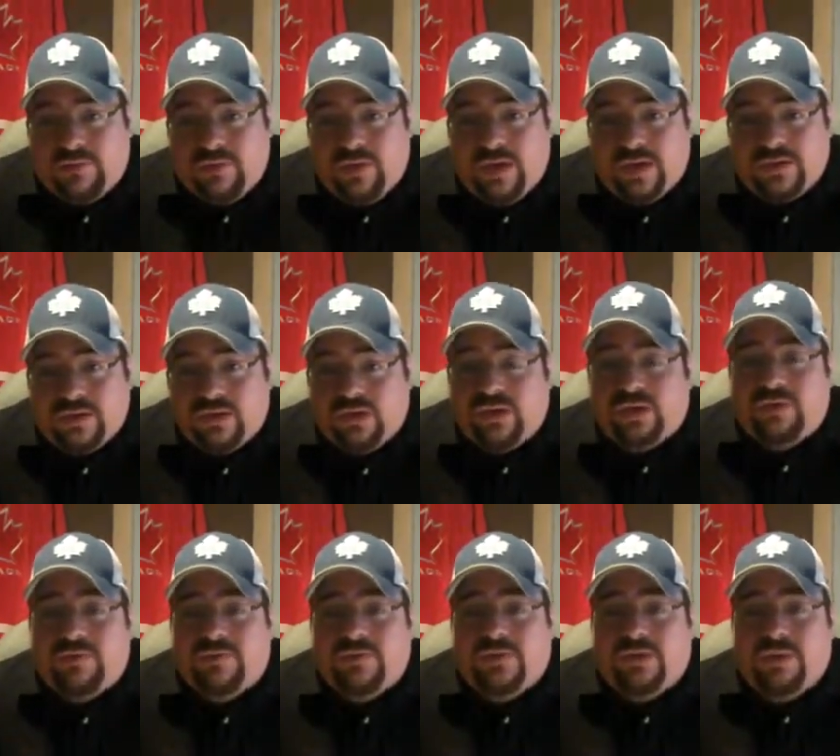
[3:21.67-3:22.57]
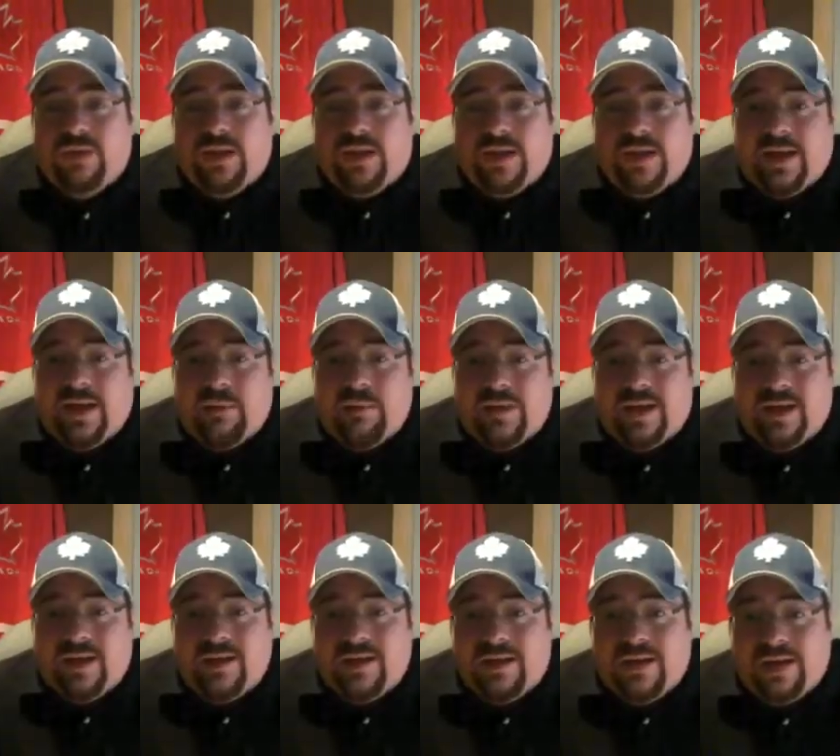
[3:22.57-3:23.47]
if you guys are looking to get an
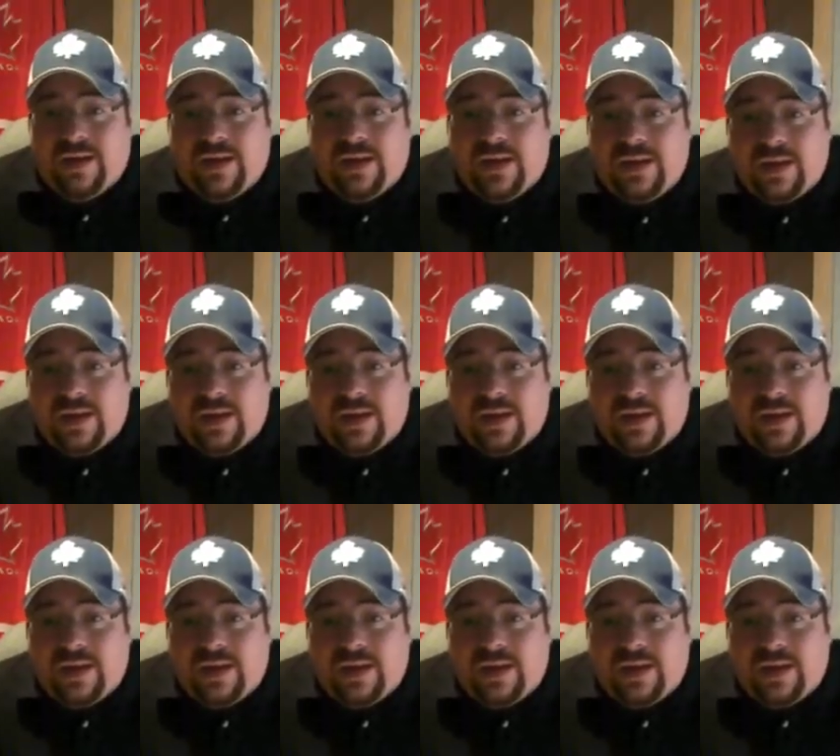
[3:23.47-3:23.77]
iPad,